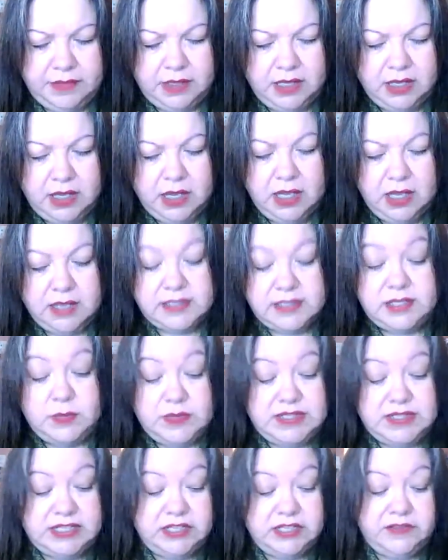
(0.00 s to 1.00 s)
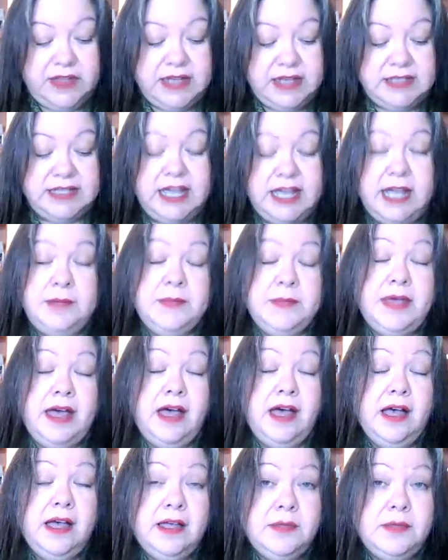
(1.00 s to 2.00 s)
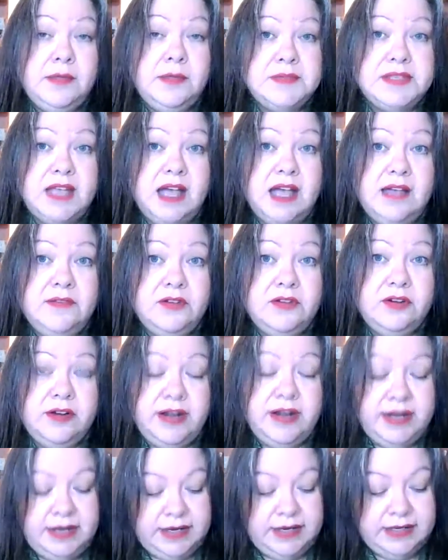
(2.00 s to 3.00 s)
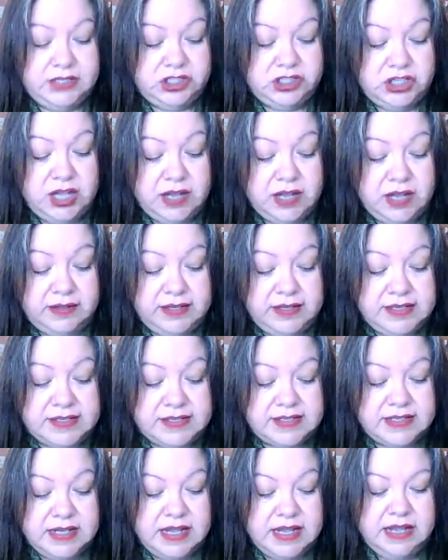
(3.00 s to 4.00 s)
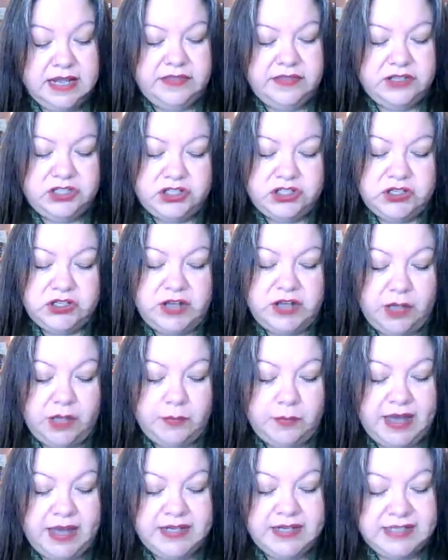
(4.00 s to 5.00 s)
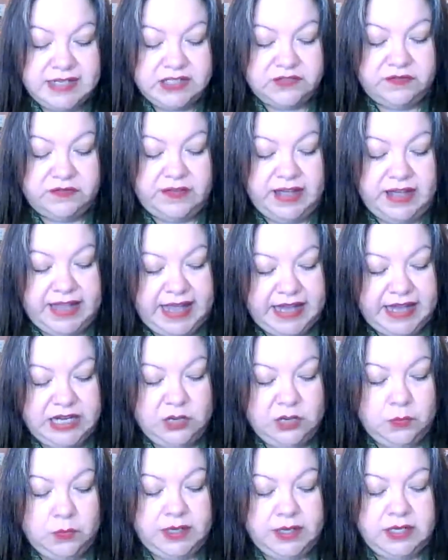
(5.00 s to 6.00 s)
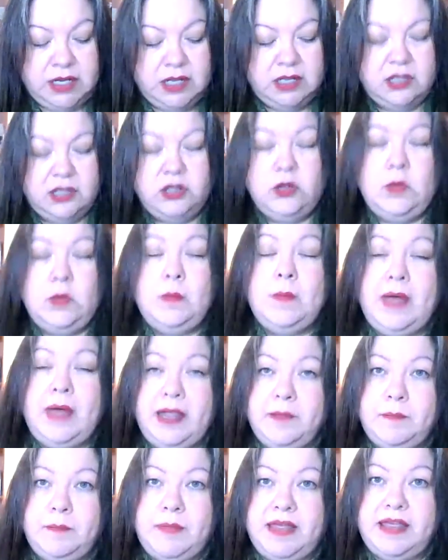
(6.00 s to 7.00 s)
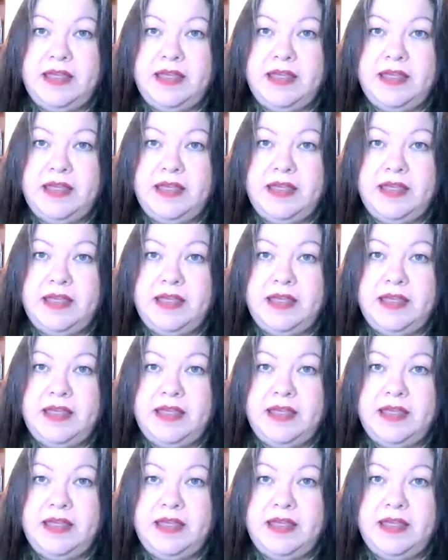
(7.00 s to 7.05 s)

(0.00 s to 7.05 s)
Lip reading: So until that time comes, I've created a checklist that should help identify anyone who might be